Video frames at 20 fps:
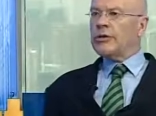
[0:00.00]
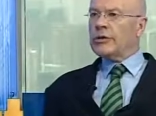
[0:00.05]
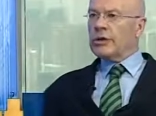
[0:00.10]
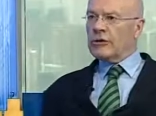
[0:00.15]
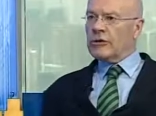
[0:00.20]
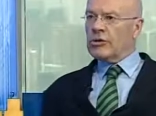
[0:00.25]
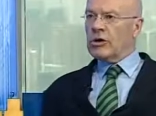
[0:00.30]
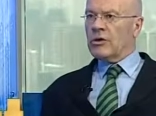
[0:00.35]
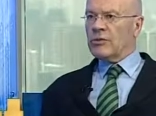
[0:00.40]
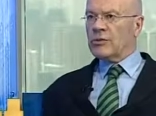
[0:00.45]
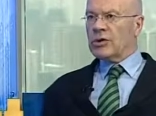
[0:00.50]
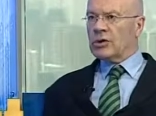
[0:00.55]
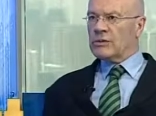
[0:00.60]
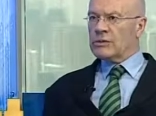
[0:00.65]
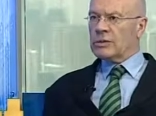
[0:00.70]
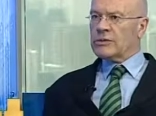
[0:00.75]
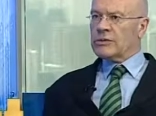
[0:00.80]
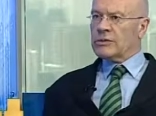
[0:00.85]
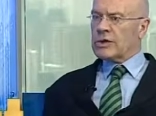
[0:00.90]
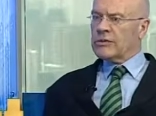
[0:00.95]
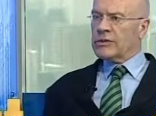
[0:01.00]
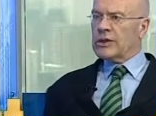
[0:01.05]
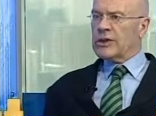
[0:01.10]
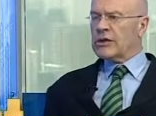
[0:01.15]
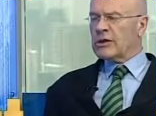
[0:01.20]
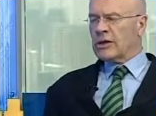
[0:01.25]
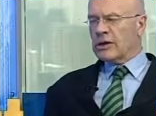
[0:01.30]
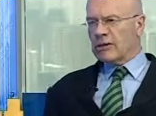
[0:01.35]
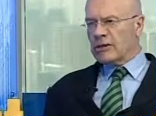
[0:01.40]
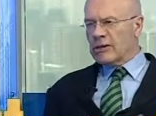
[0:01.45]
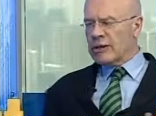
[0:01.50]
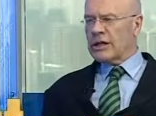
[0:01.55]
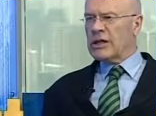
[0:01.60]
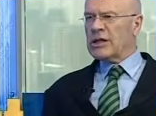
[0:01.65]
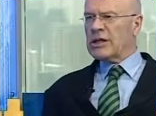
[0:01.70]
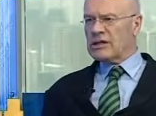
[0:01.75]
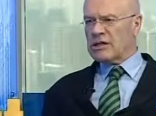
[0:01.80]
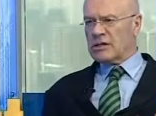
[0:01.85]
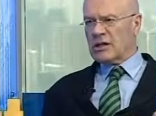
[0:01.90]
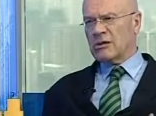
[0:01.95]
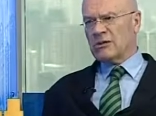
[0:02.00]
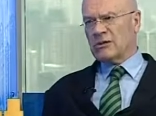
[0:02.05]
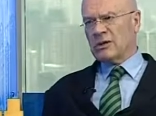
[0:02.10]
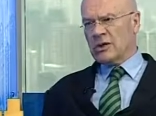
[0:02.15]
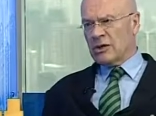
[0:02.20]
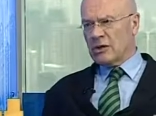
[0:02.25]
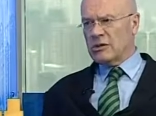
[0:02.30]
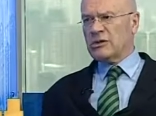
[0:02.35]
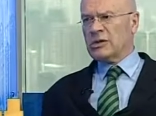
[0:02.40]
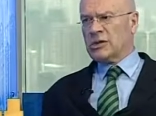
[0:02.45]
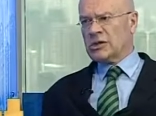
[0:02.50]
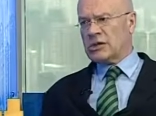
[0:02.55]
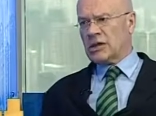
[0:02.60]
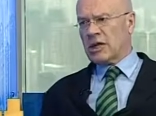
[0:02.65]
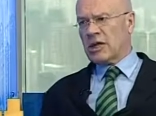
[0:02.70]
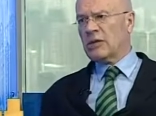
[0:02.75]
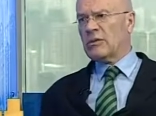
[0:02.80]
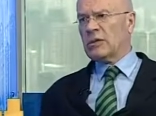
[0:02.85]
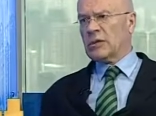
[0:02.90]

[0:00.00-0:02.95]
know, they've got problems. I mean, I don't think it's so new to say,